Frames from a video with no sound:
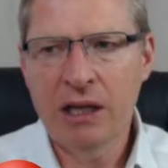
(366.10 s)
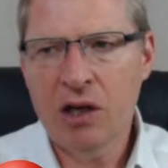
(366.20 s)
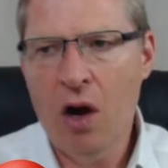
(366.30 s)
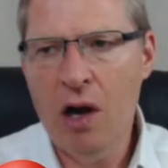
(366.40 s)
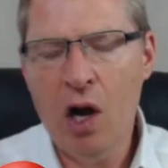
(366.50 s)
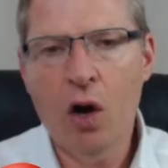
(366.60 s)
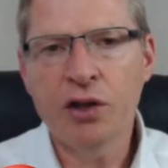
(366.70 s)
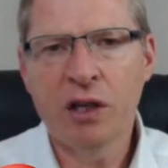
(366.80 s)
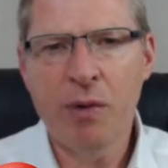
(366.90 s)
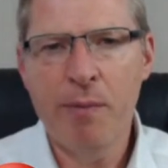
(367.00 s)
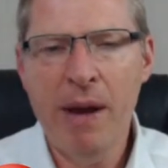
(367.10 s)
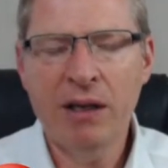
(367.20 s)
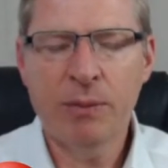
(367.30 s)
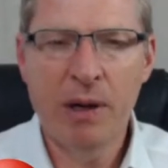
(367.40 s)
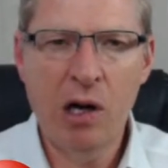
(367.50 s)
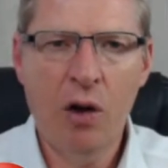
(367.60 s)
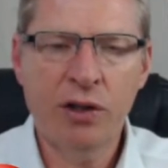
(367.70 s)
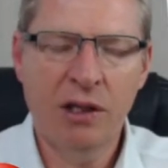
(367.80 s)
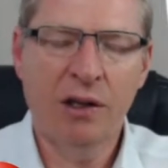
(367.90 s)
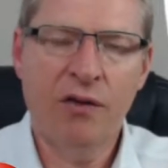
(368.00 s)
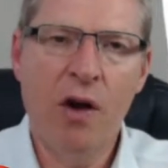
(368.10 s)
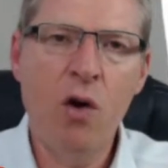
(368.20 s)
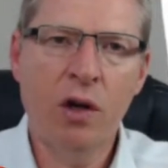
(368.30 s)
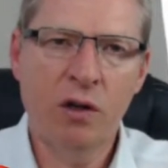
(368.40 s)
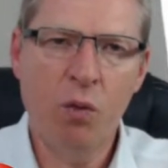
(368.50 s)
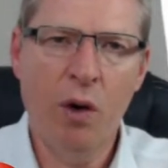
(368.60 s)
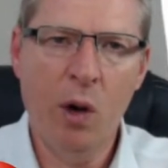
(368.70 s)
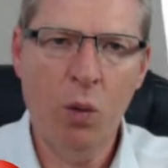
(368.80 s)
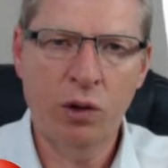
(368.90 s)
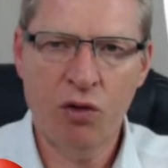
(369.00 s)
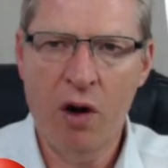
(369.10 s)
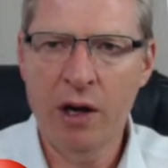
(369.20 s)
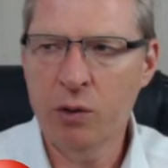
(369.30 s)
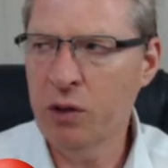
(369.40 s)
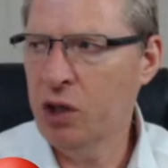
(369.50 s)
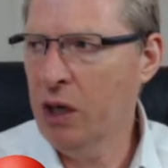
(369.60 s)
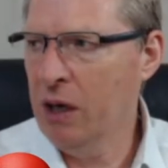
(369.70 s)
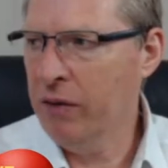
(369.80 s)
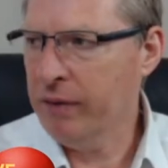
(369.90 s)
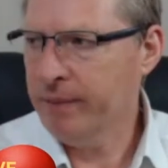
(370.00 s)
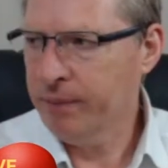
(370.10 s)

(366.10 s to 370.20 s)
it's kind of lost its momentum and lost its focus of what it was trying to achieve.